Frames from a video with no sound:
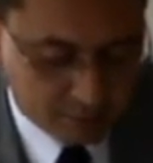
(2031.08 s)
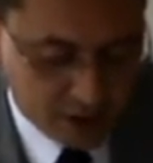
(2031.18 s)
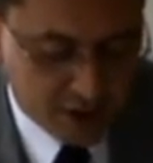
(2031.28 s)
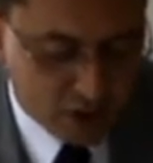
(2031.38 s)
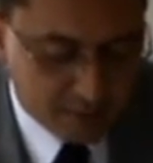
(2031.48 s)

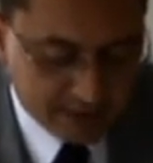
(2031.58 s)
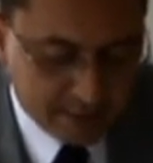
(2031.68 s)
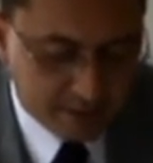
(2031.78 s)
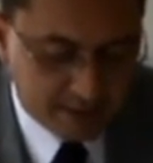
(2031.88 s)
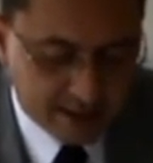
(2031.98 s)
the economic
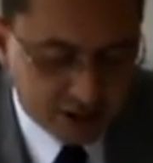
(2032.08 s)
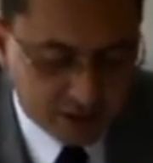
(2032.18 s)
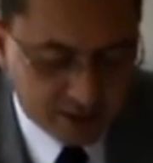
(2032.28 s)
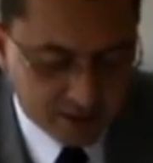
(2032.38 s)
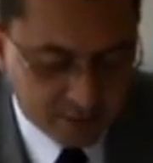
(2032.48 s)

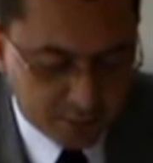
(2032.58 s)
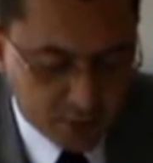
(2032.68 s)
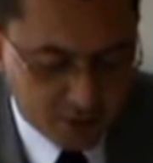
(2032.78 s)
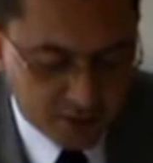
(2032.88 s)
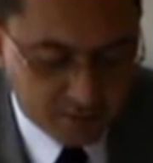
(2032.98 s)
stabilization uh,
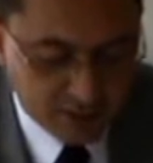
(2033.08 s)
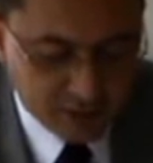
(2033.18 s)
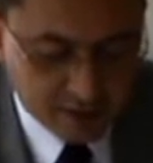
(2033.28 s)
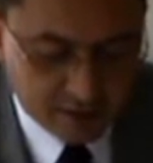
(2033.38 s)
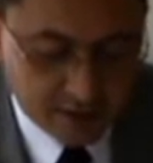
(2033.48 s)
program
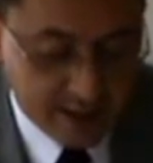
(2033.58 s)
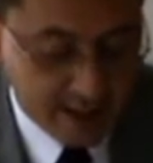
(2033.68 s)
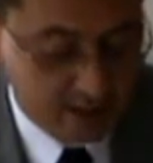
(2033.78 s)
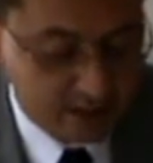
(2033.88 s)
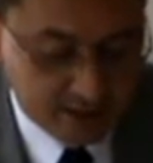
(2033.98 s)

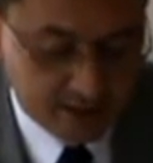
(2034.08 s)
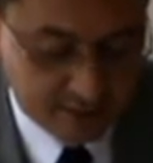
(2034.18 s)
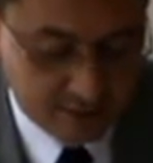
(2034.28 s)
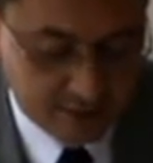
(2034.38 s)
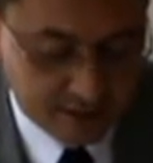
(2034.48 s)

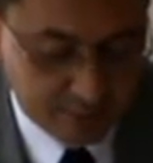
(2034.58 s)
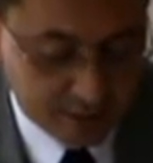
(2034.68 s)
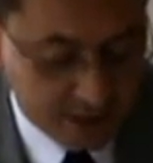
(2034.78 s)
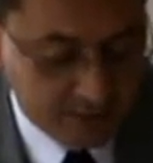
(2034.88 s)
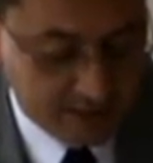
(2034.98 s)
details
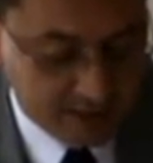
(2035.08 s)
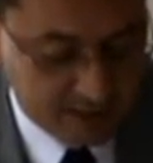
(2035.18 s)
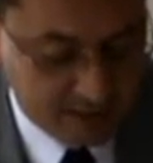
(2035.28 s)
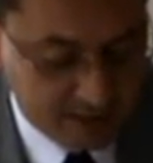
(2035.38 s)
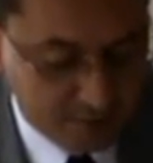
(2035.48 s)
specific
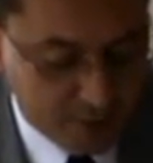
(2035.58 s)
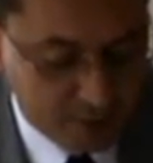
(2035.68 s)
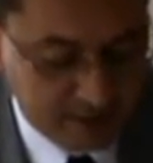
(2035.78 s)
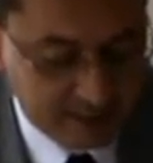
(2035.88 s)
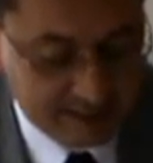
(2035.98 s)

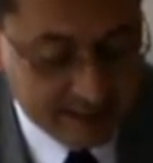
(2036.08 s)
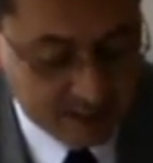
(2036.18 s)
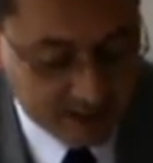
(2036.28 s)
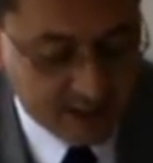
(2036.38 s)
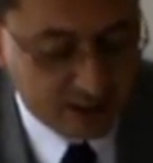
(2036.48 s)
policies
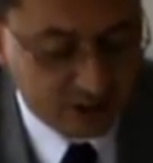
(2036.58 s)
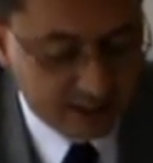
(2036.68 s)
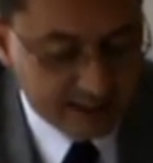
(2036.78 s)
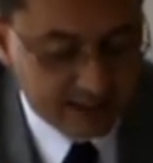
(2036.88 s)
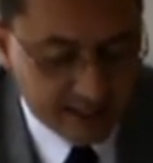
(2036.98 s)
and
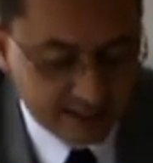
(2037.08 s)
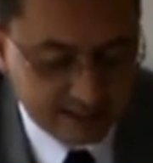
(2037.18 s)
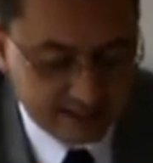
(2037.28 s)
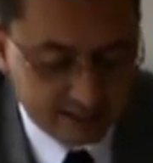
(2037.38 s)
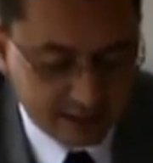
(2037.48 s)
attached
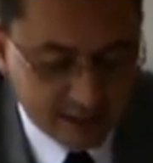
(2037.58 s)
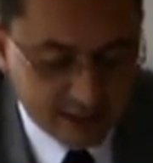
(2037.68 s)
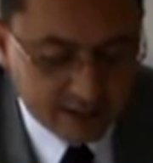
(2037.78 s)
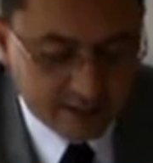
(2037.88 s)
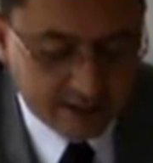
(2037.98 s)
deadlines
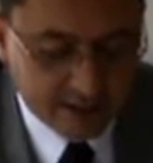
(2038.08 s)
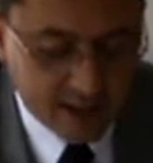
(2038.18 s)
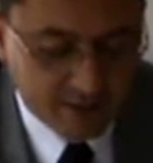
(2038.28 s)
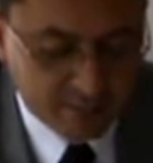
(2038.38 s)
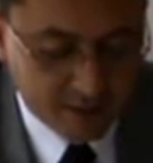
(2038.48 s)
that the
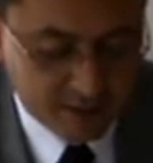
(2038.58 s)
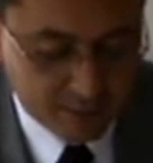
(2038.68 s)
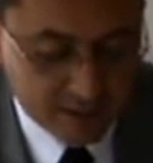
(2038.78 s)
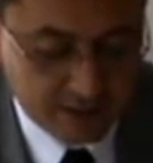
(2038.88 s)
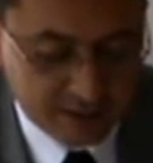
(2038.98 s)
government
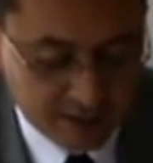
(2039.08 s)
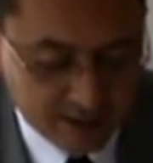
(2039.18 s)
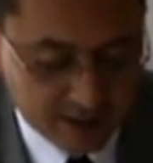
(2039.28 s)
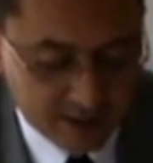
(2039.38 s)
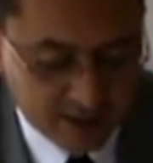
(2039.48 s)
must
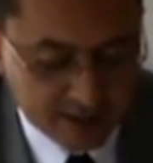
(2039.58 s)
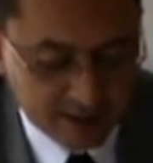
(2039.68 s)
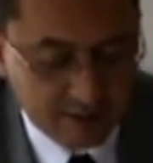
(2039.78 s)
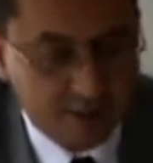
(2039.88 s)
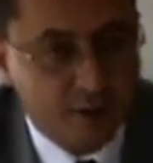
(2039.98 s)

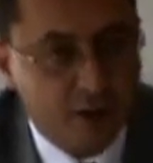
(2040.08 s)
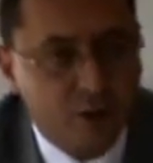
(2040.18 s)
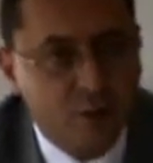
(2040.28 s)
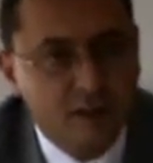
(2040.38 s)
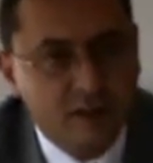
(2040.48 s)
uh,
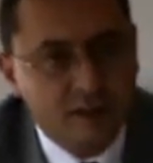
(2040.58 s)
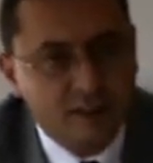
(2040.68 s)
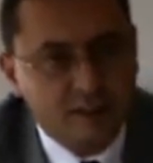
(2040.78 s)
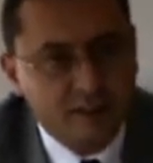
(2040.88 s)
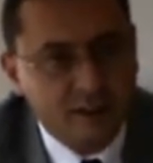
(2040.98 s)
follow
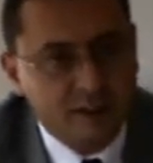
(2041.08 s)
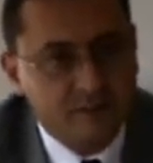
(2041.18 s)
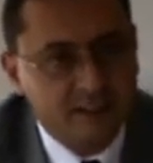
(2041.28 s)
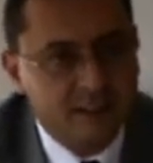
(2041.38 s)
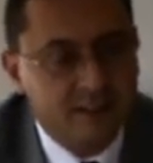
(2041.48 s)
uh, in
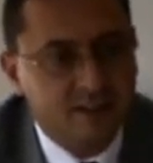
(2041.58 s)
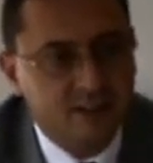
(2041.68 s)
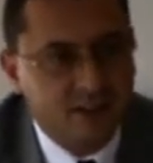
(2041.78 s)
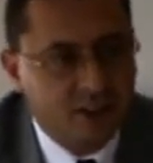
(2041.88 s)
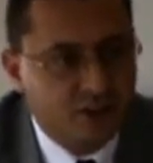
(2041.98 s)
fiscal,
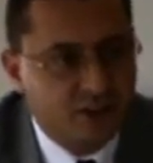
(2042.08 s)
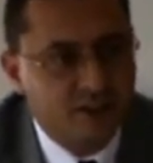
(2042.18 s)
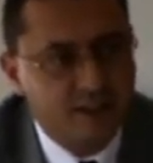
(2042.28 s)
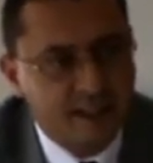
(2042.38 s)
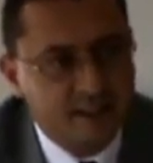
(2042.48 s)

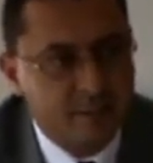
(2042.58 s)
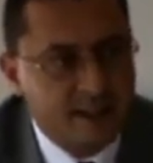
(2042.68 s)
structural, and